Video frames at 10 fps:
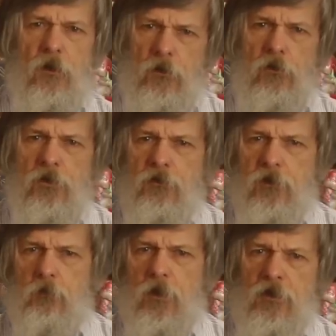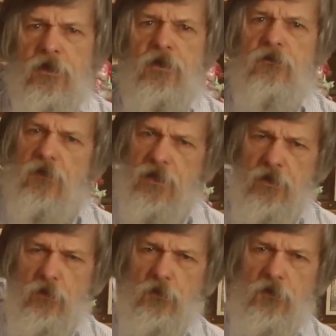Earlier in one of these
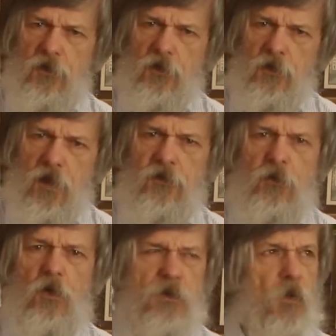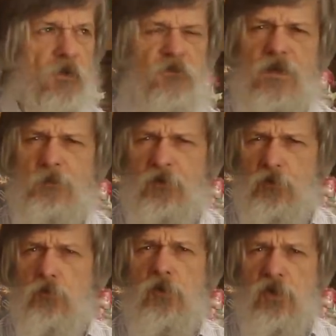videos, I talked about the famous
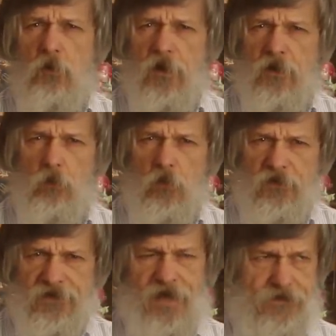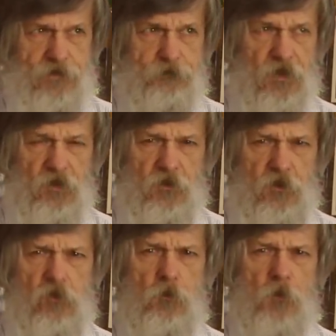ukiyo-e quartet. It's the
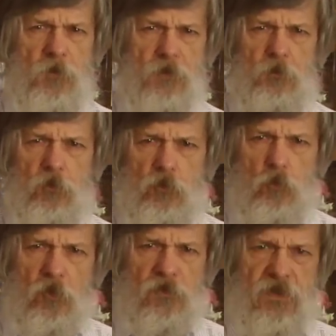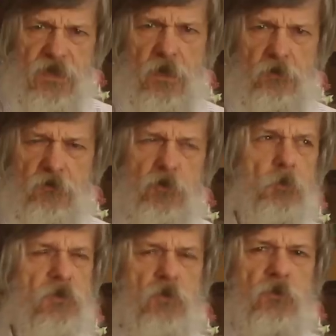group of people who worked together to
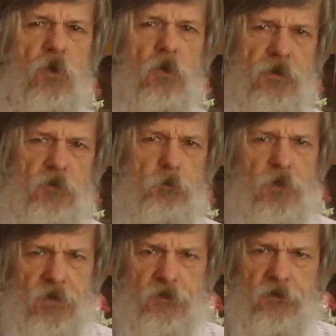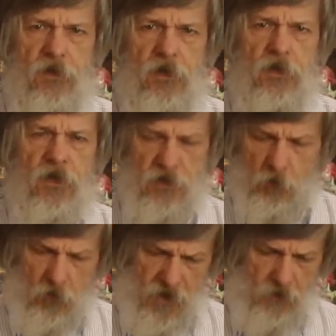produce all these prints. And the
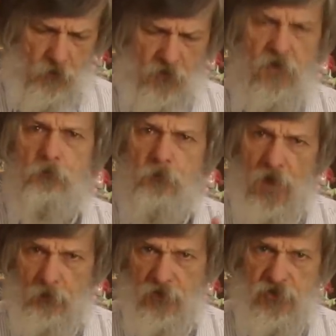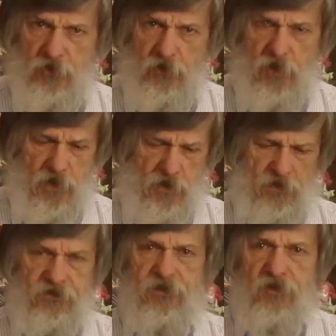quartet was the publisher,
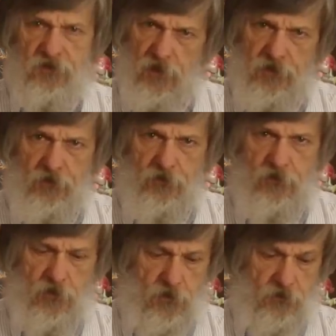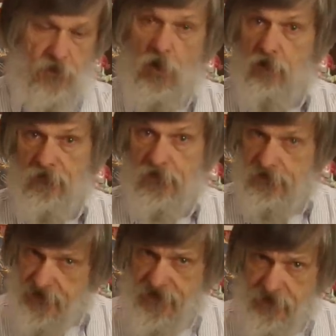the designer, the carving
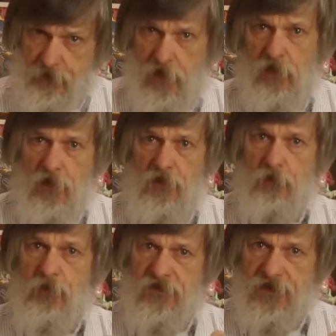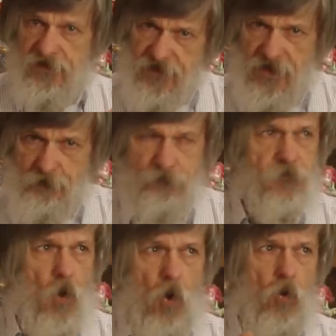team, and the printing team,
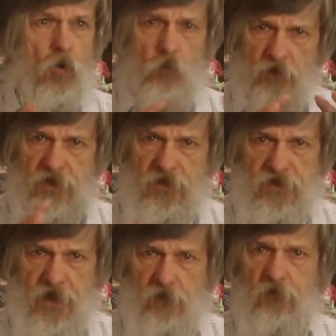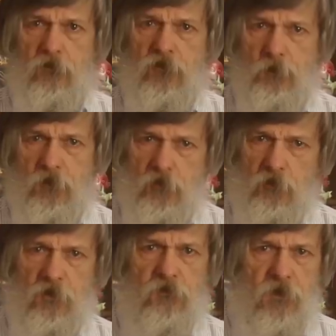all working together to
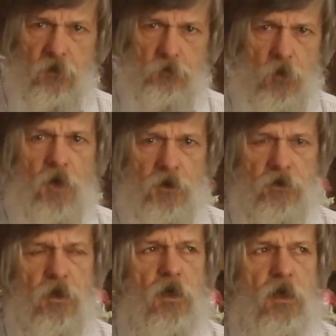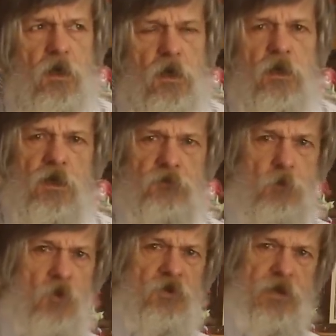produce the final product. Now, for
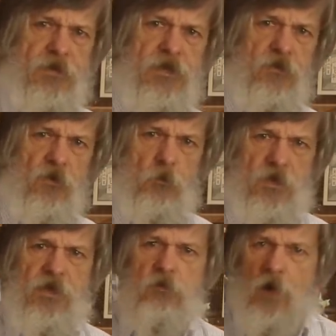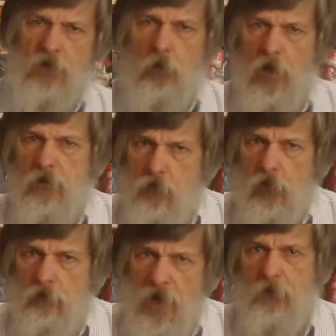books like these, though, we need to add one
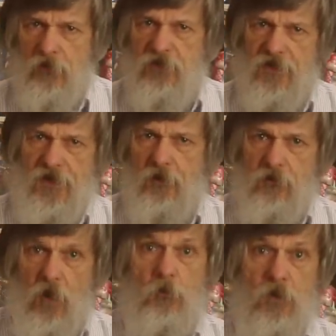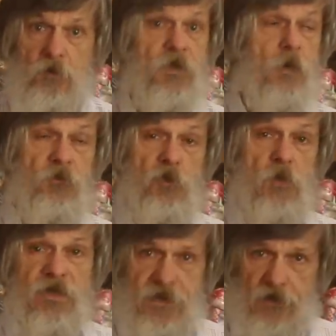more member to that ensemble. It becomes a
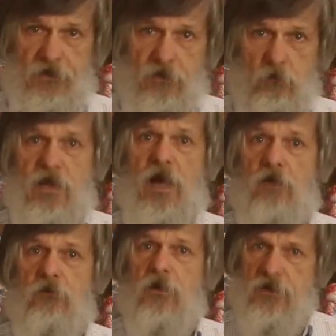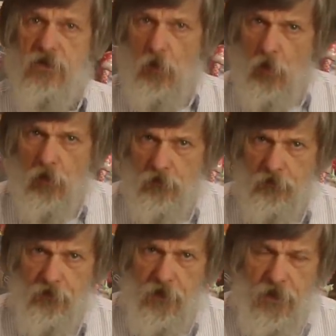quintet. We have the
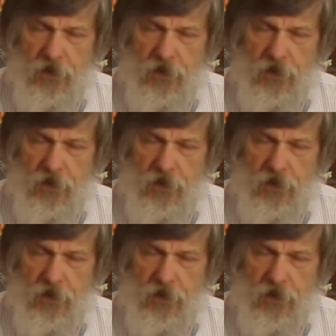author.